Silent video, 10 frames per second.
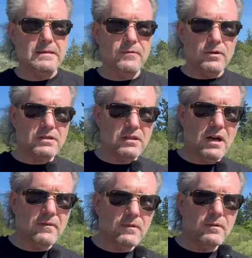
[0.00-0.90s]
First
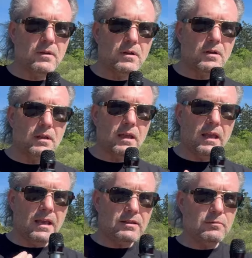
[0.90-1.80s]
off,
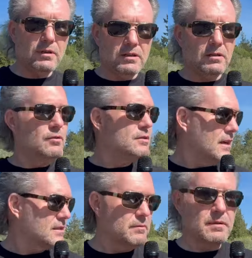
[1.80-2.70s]
in the in the New
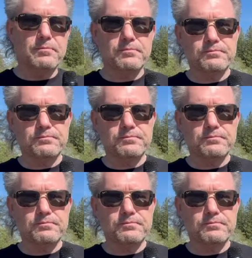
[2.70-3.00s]
Testament.